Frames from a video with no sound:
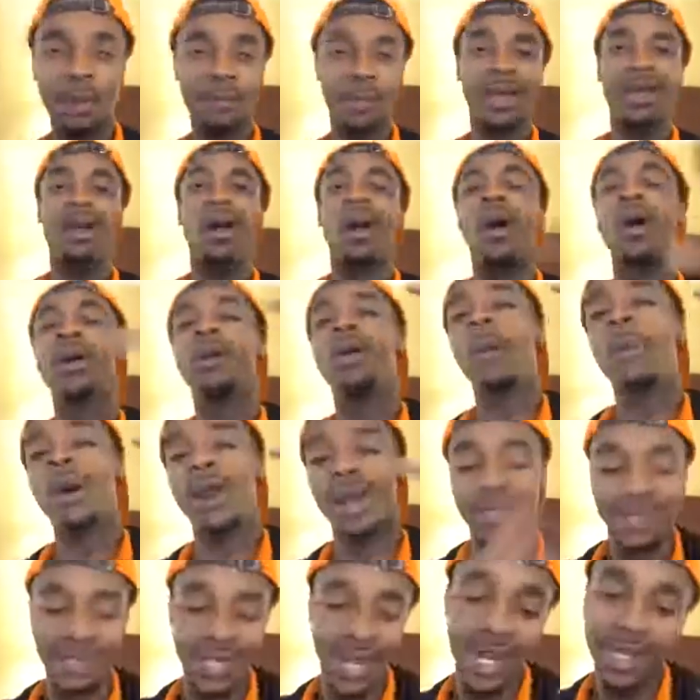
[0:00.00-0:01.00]
I'm like, all y'all
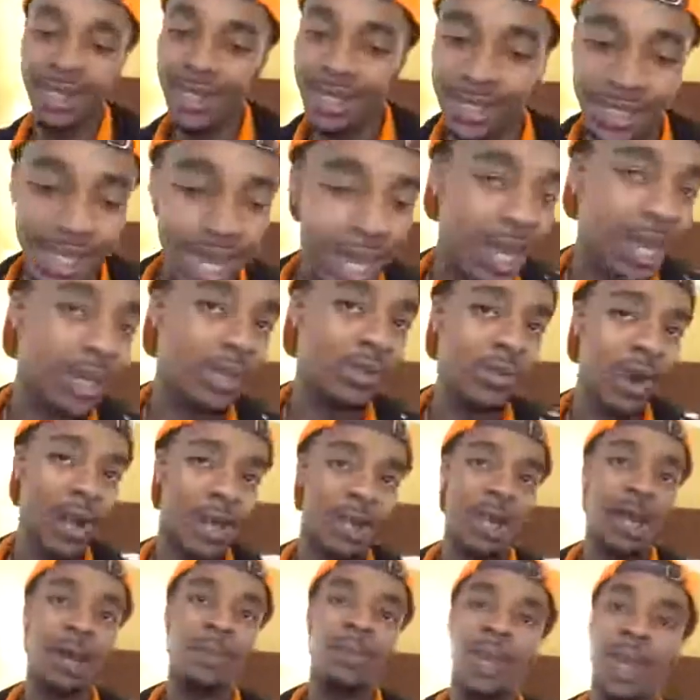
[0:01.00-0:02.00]
about to take these L's
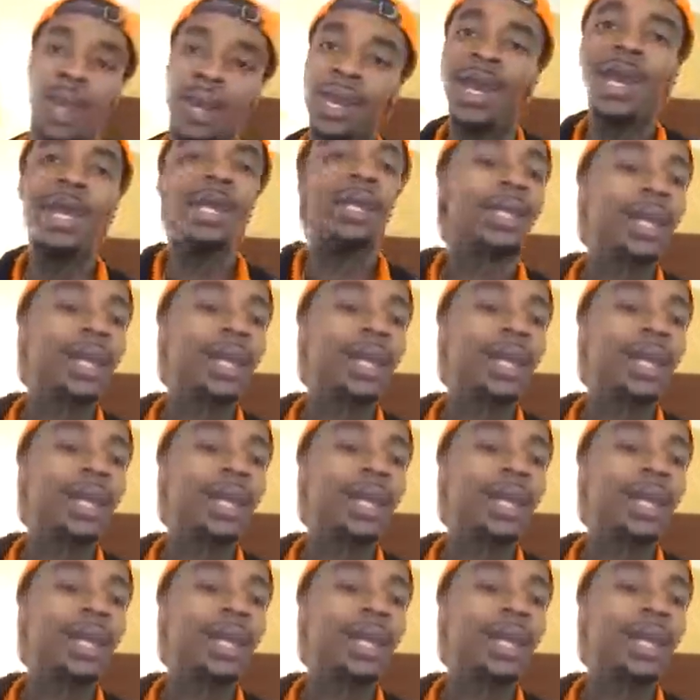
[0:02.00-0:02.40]
right now, man.